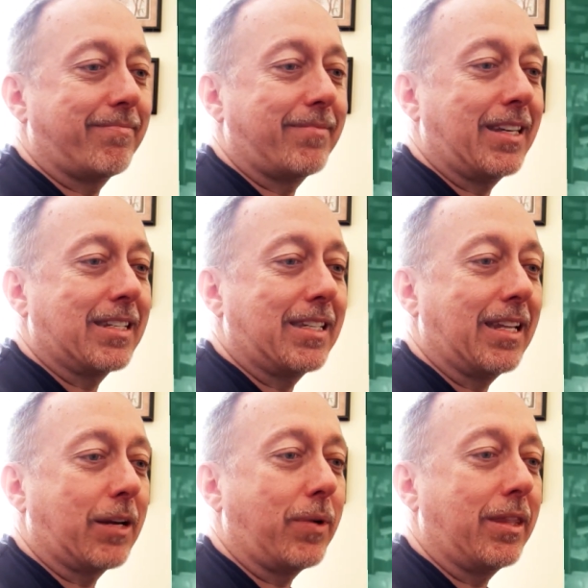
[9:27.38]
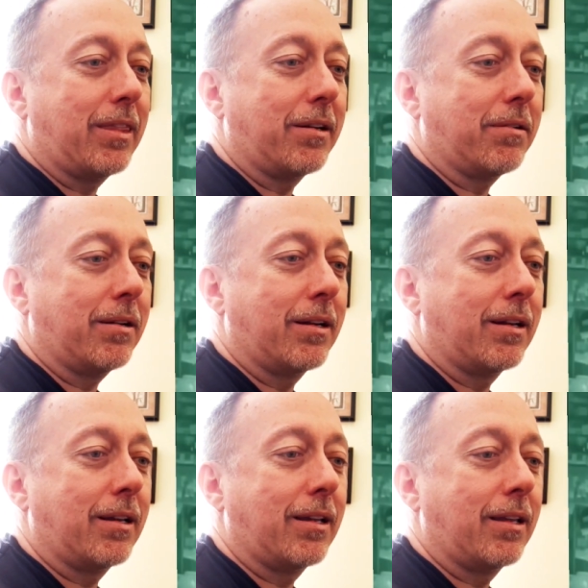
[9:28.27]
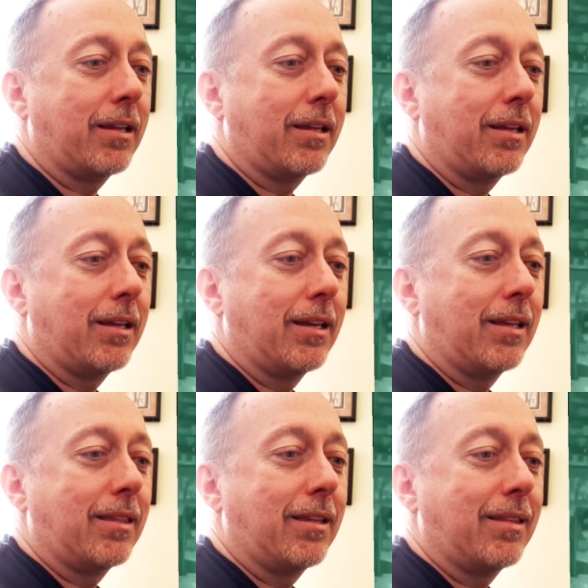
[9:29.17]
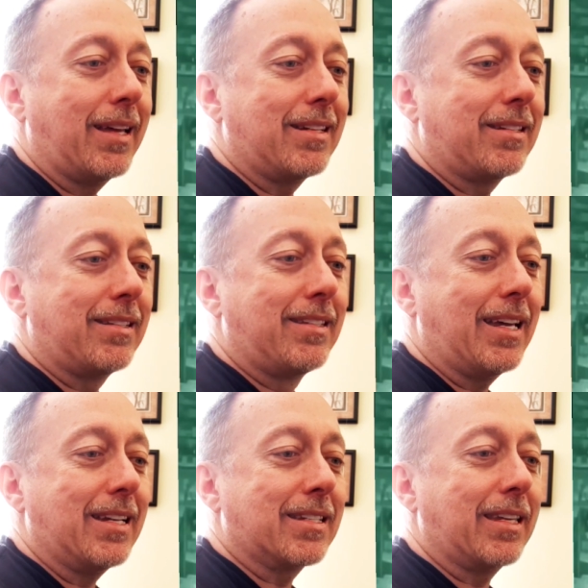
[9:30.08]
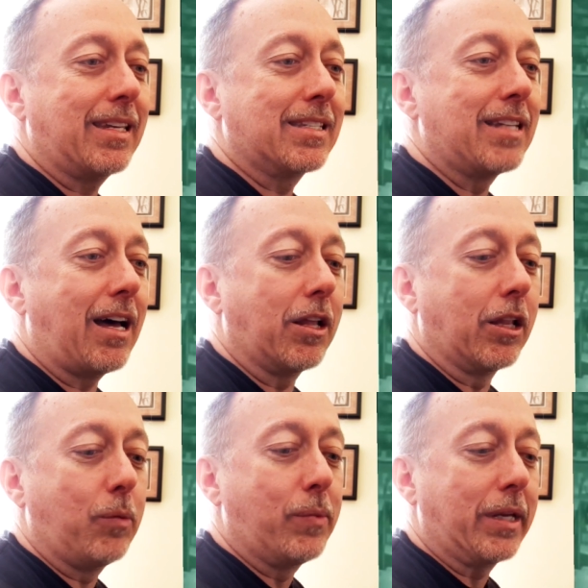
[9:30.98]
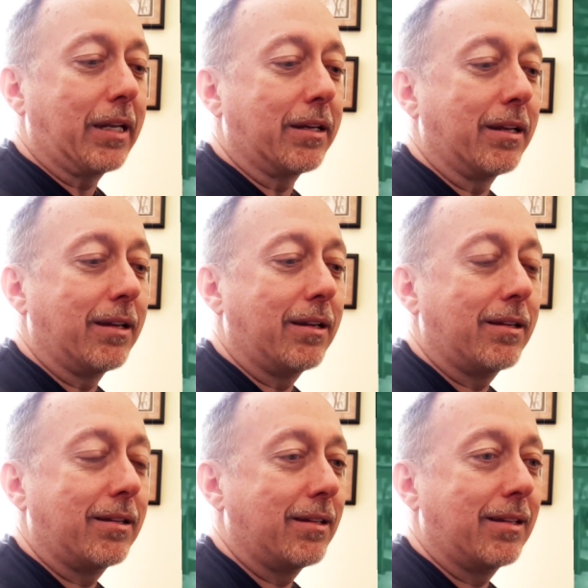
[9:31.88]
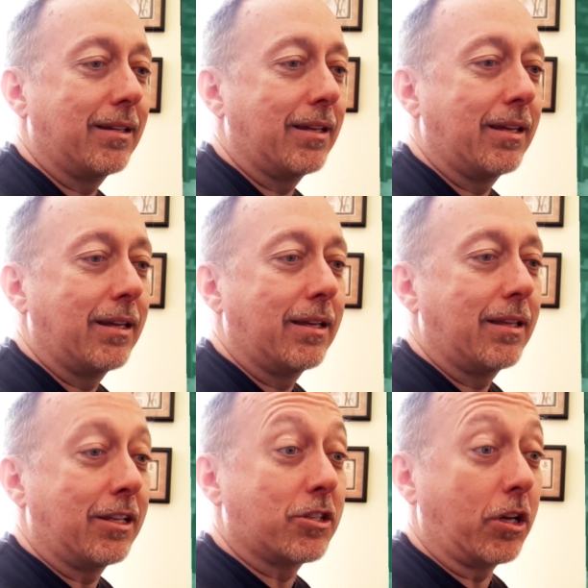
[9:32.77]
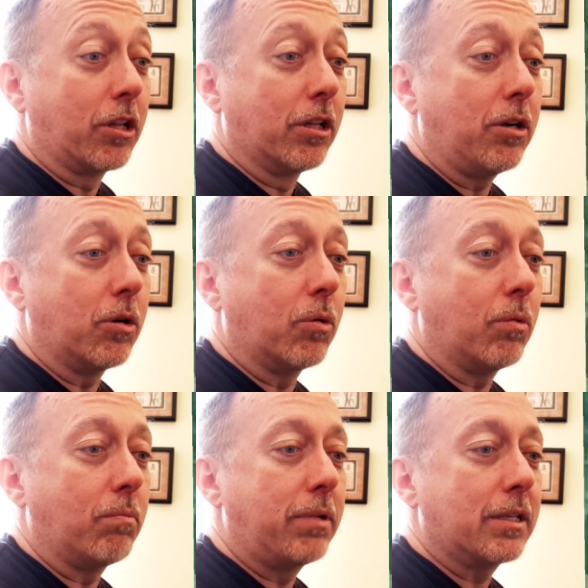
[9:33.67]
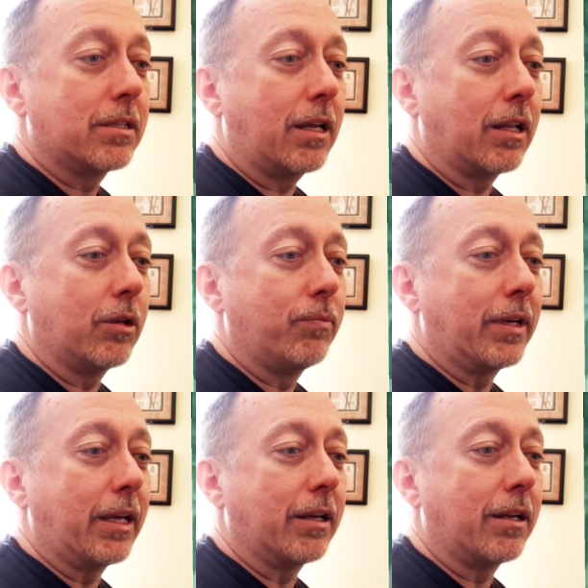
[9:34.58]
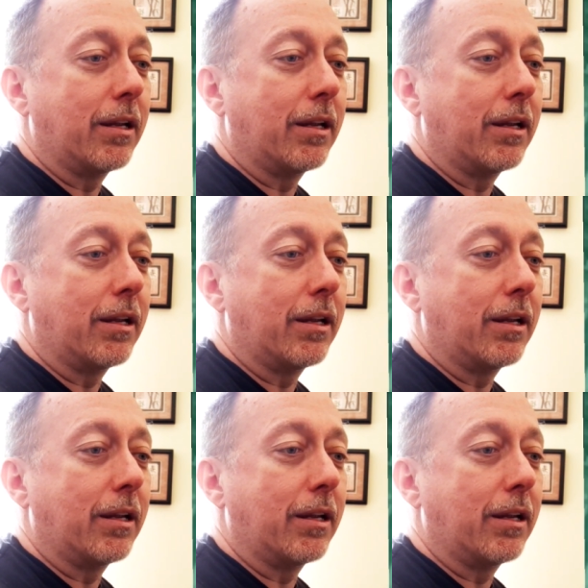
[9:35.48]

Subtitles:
Yeah, see, like right there? That desk is not illuminated. It's the glow, but it's not illuminated.